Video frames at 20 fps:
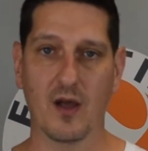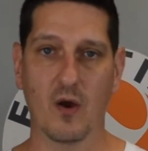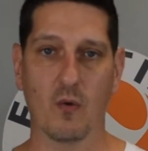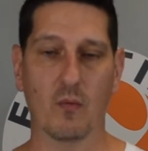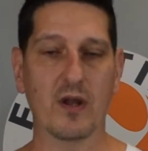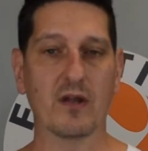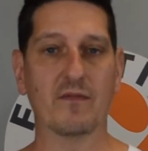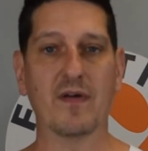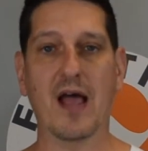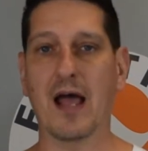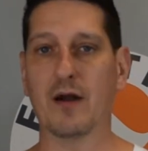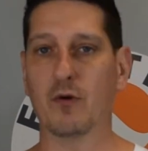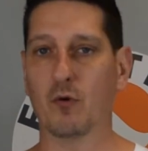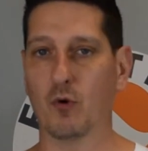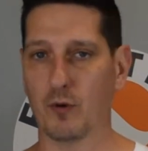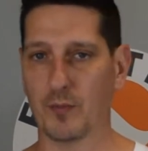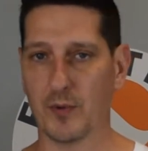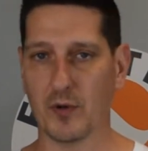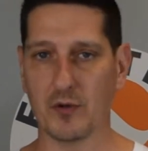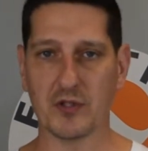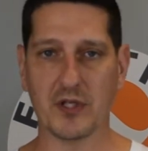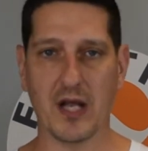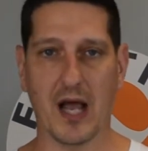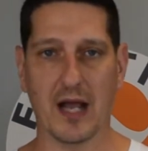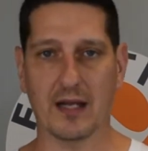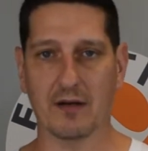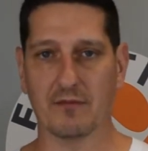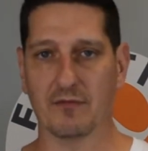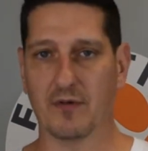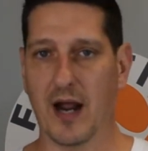We've had orbital
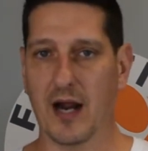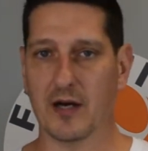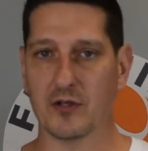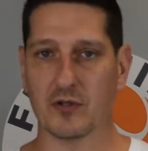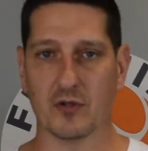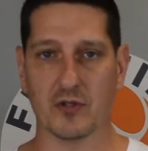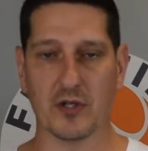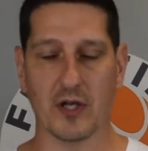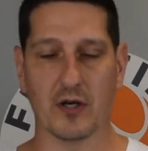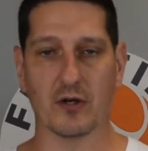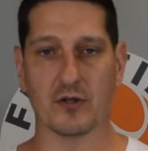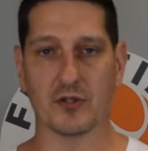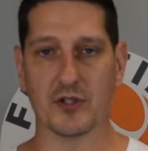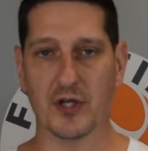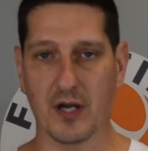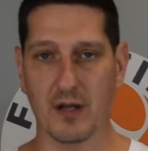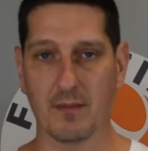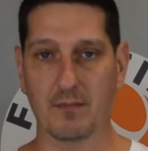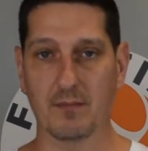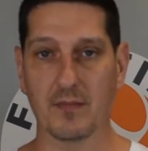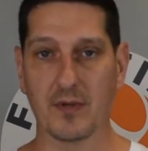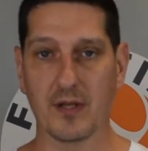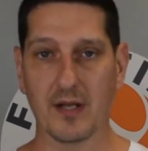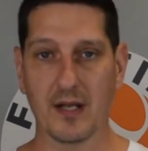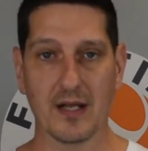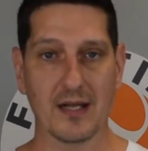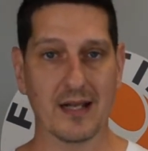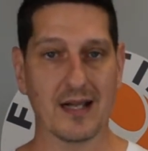socket fractures at our gym.